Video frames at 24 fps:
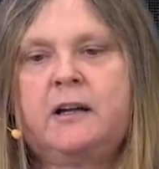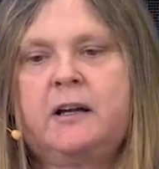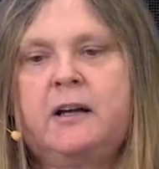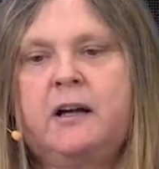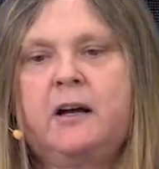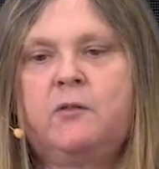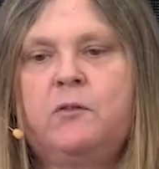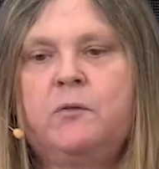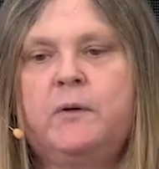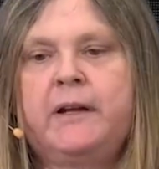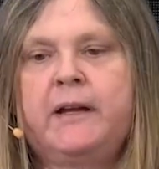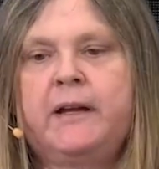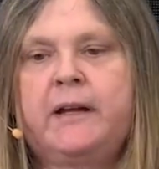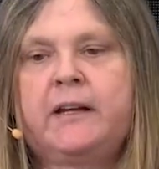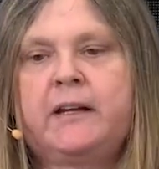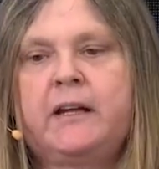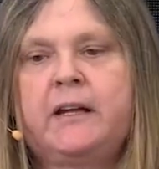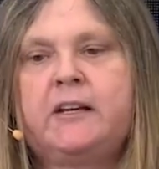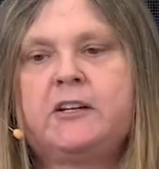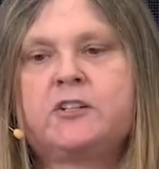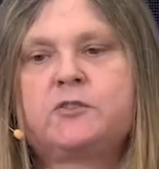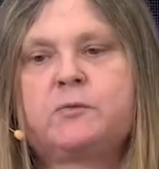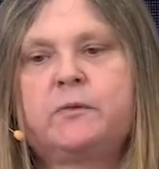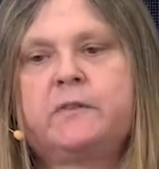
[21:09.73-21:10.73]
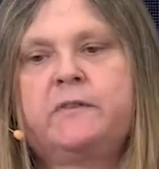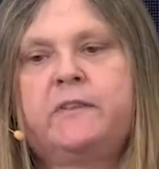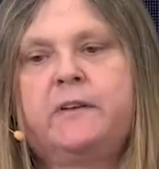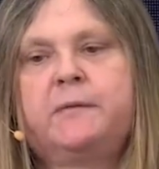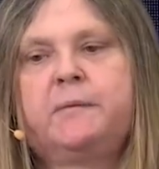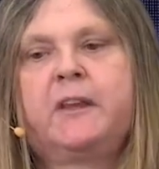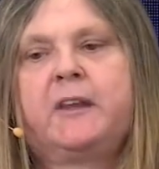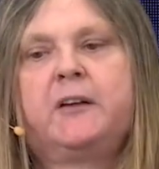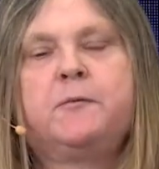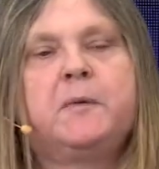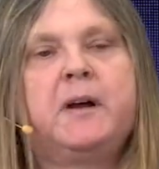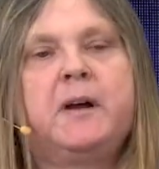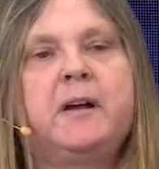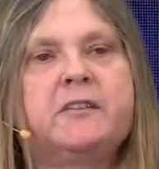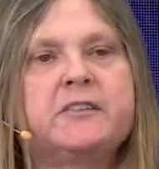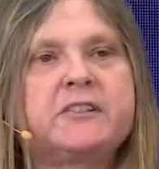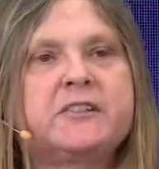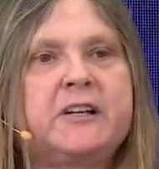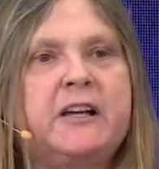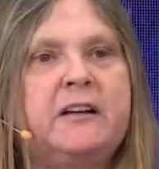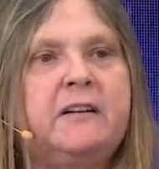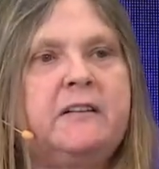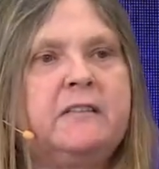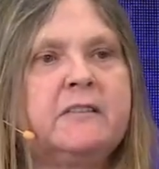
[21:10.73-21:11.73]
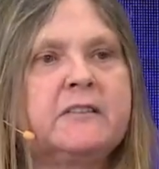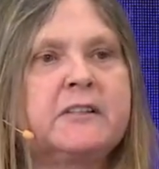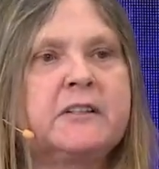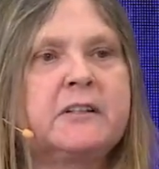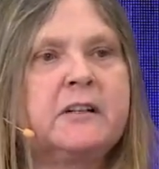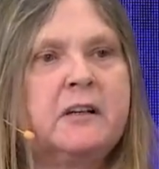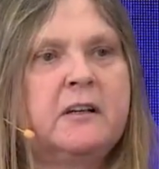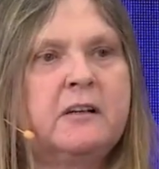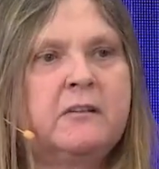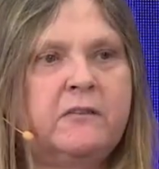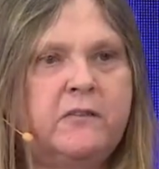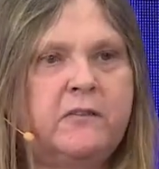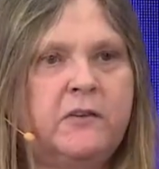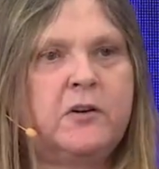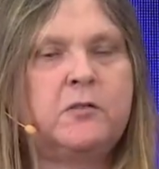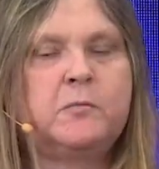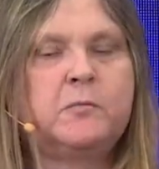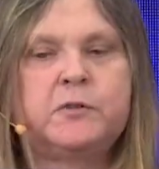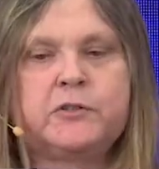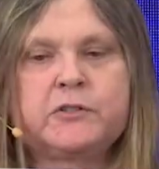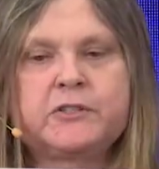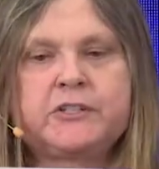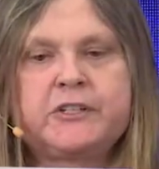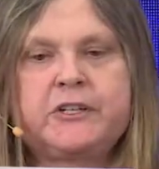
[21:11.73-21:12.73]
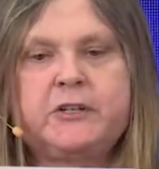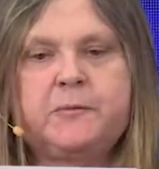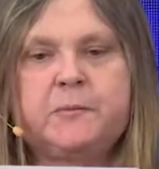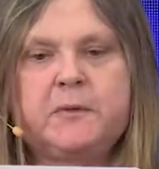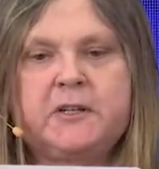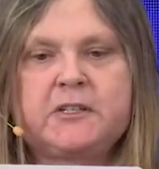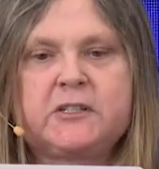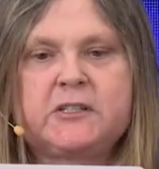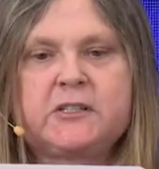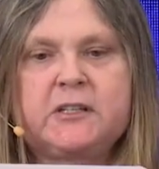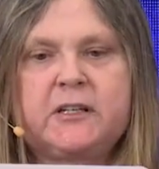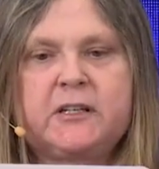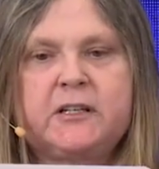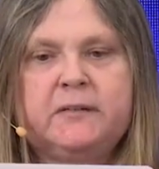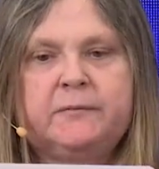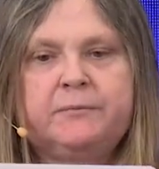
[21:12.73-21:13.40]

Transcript: how we engage within them ourselves far more seamlessly.